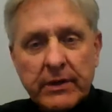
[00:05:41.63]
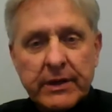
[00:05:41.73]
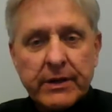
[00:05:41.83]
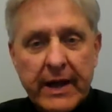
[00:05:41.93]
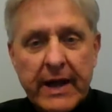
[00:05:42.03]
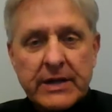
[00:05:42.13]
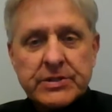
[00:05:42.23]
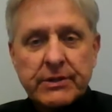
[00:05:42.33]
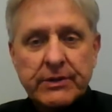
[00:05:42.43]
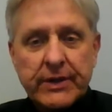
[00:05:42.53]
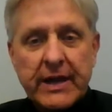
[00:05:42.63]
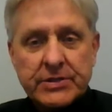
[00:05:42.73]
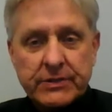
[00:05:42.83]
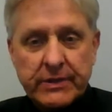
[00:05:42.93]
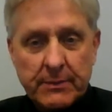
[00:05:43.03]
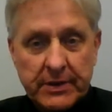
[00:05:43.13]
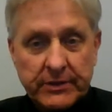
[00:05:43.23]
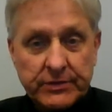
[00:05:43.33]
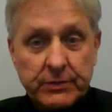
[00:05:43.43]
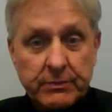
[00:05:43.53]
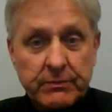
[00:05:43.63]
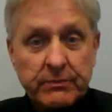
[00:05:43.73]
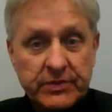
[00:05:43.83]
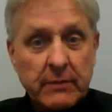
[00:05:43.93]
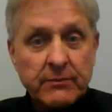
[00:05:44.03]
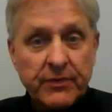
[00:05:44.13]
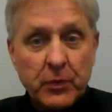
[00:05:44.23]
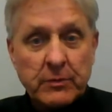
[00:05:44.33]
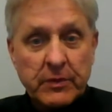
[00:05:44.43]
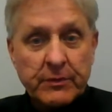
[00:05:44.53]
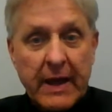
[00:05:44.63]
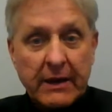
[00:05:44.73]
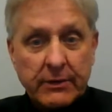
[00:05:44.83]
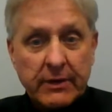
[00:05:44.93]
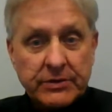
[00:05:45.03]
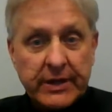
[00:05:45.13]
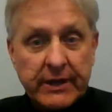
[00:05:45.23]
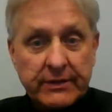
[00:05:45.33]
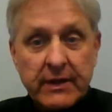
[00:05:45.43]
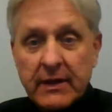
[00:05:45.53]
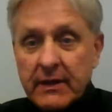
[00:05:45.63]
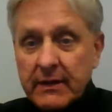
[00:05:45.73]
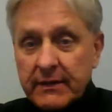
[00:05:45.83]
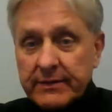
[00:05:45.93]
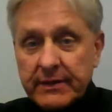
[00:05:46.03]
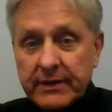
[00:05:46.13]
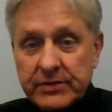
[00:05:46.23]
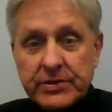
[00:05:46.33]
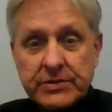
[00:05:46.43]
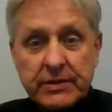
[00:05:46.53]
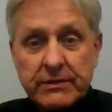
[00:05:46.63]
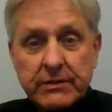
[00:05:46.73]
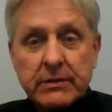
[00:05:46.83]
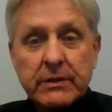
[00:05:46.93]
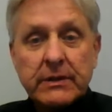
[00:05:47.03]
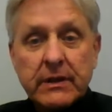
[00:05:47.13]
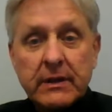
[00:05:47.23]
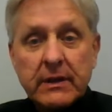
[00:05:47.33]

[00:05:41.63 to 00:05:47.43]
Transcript: national companies do some form of background checks. It's just a good,